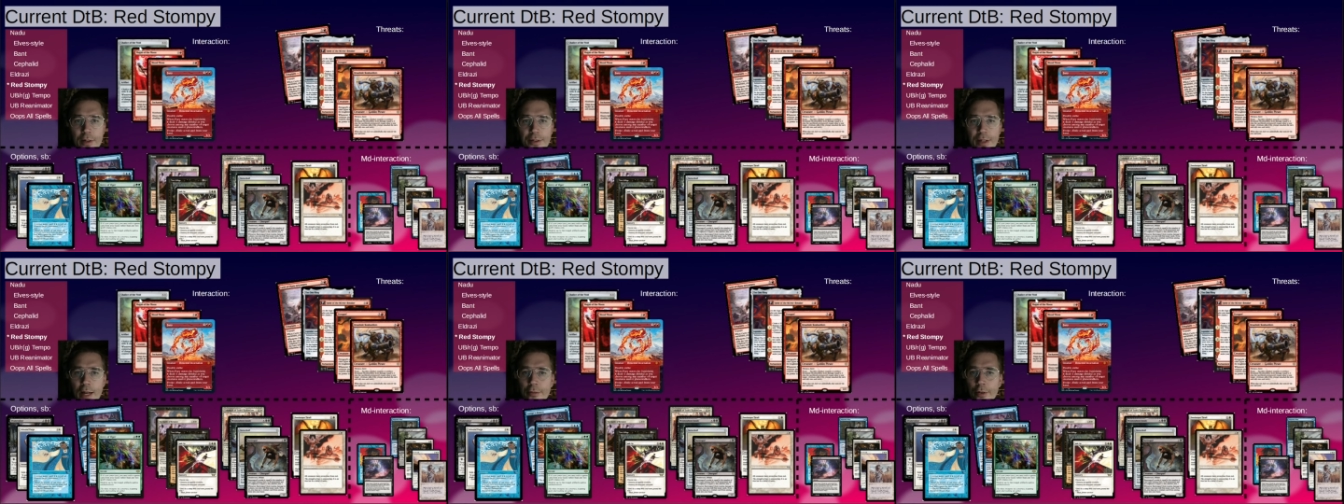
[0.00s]

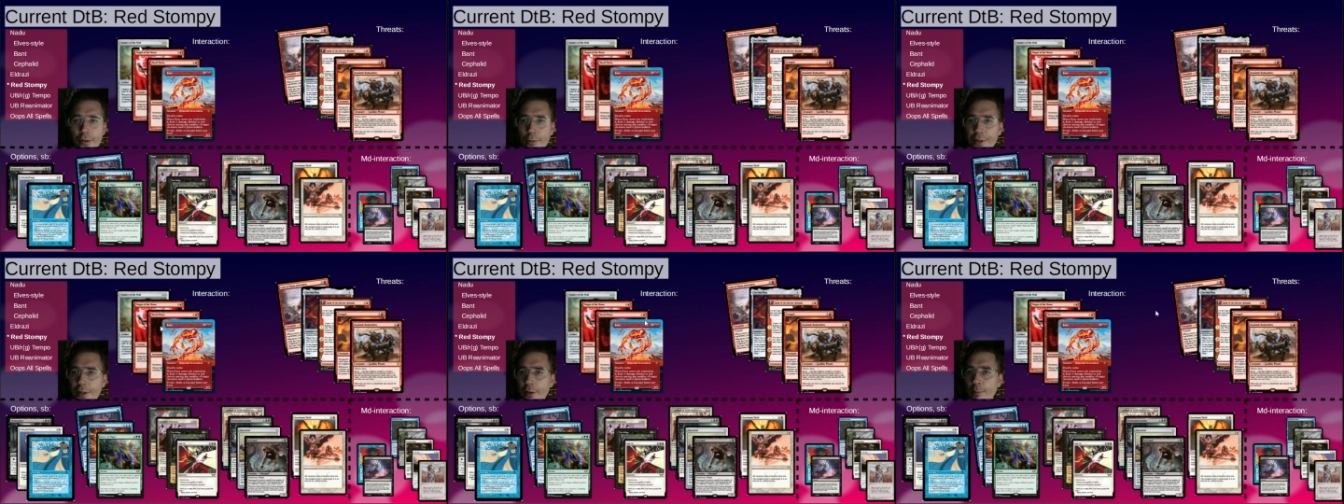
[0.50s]
a
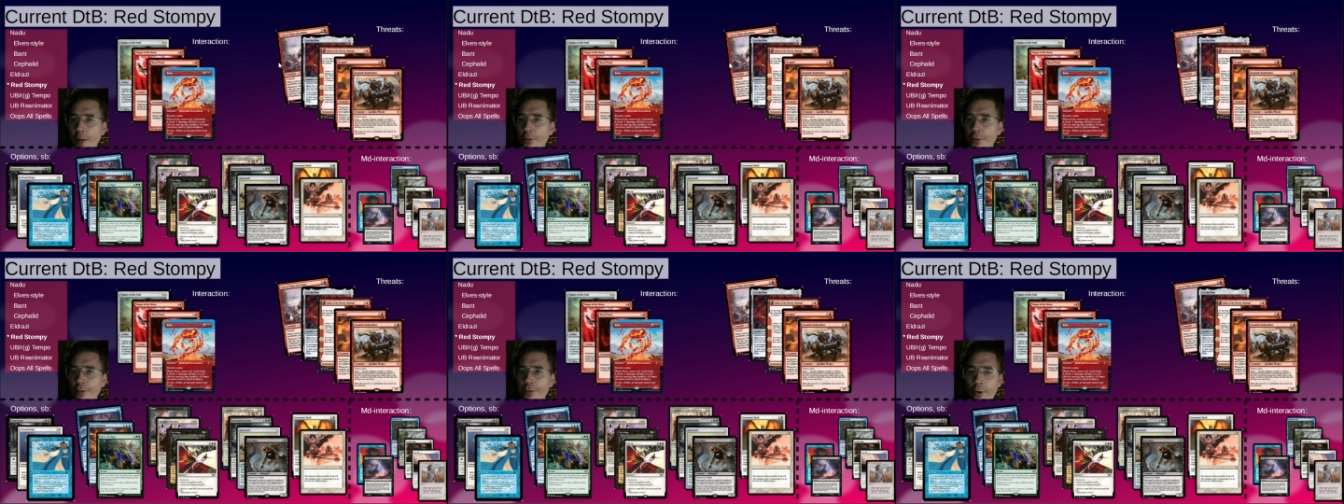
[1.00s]
critical
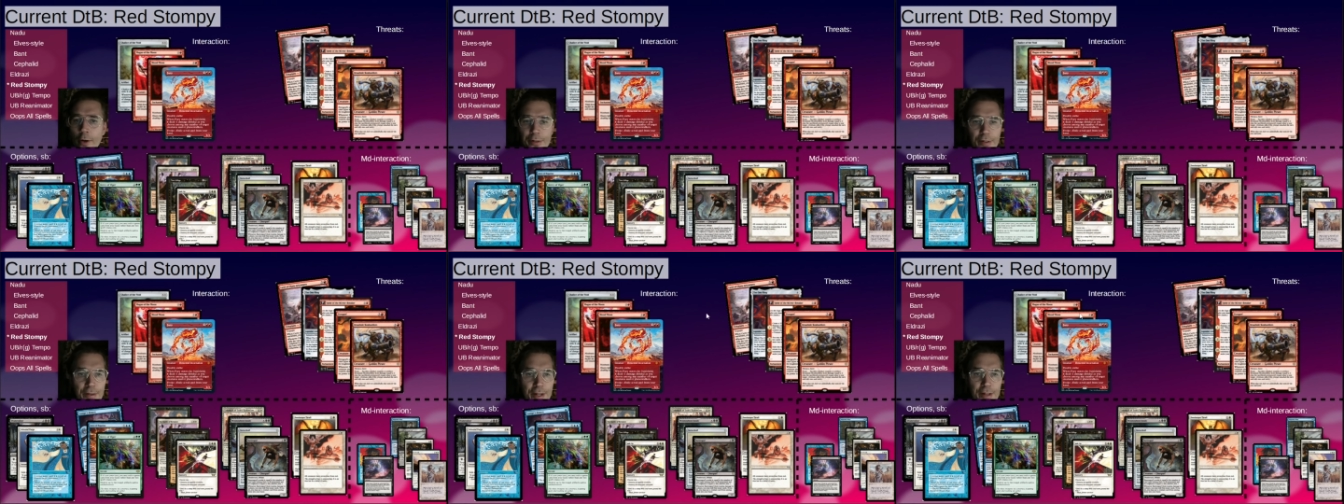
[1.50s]
amount of
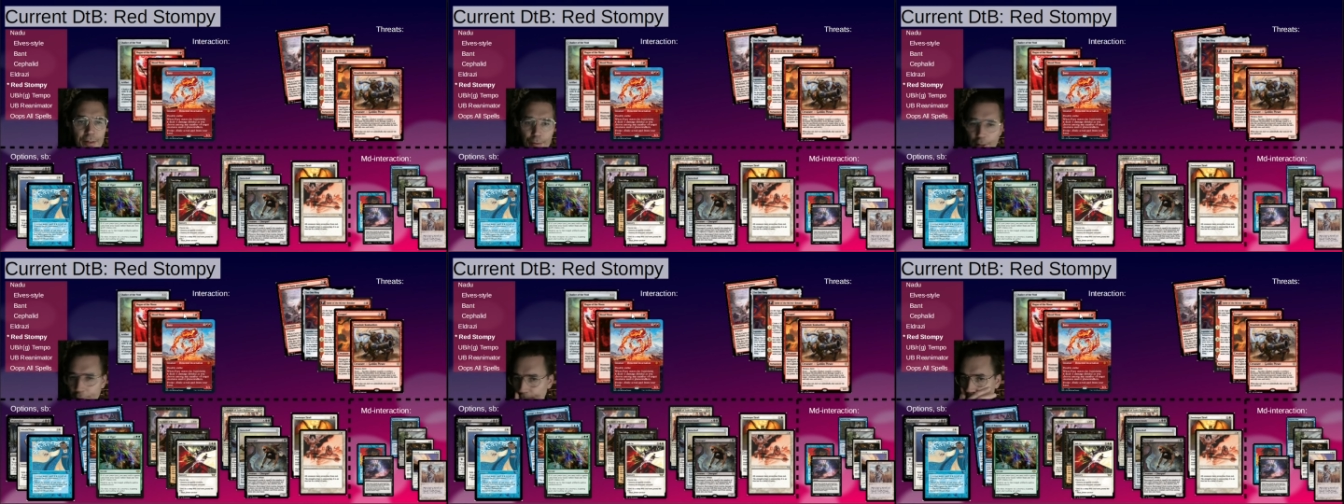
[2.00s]
targets, I think, so
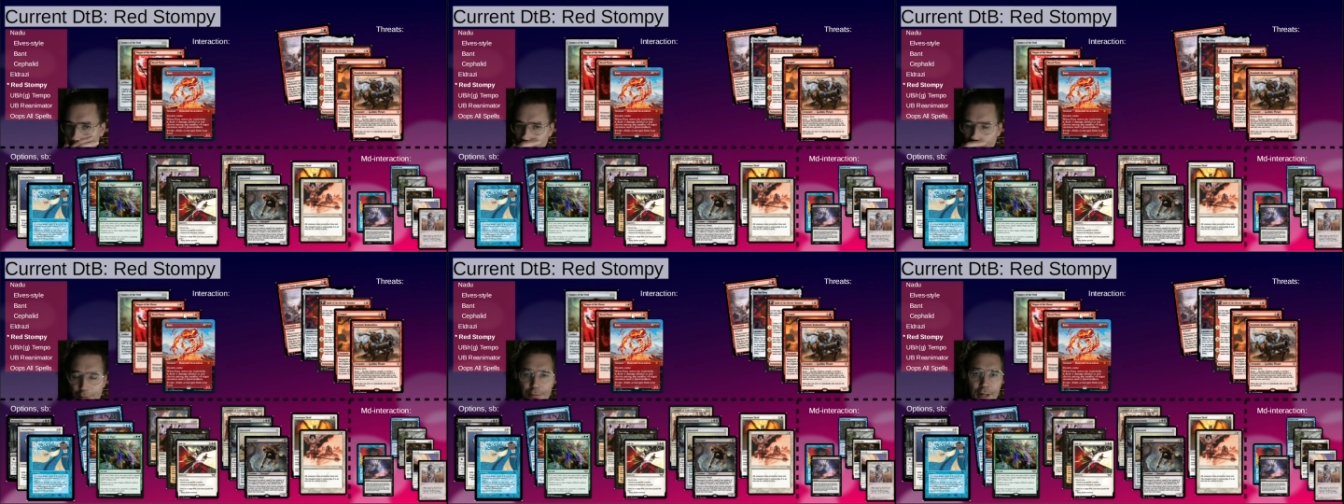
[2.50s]
that you can
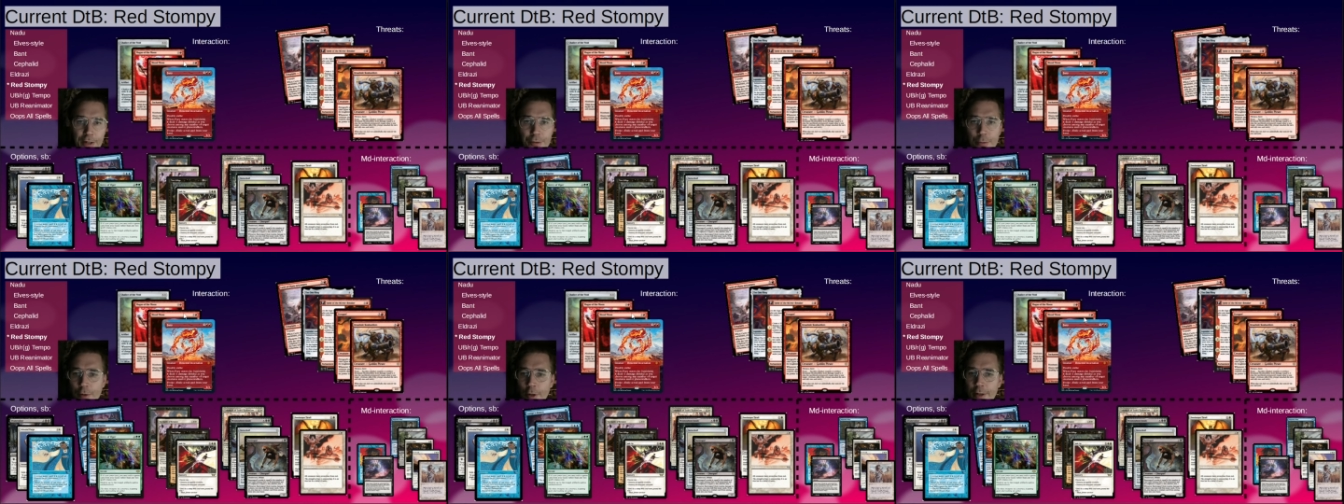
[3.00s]
often find
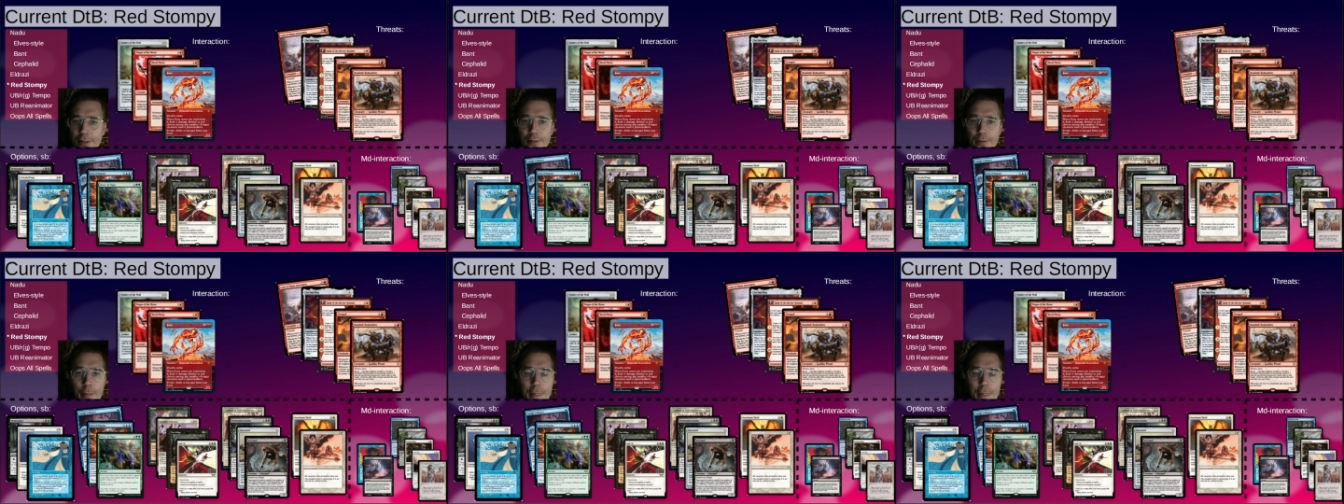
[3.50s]
2 targets.